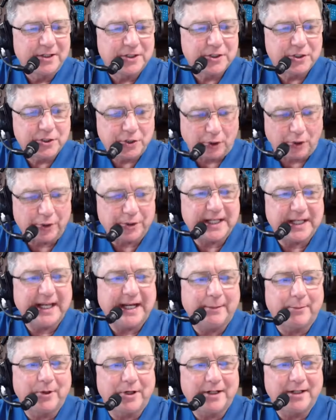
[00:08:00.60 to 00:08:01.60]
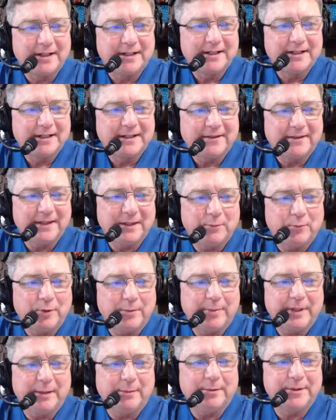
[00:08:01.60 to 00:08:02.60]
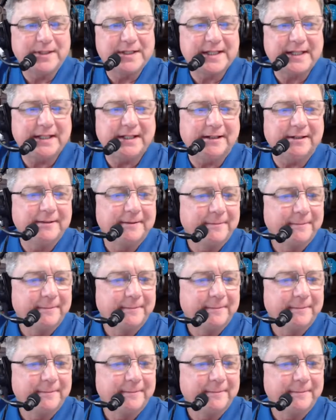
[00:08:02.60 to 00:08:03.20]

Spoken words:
start camera, then we'll be able to see you.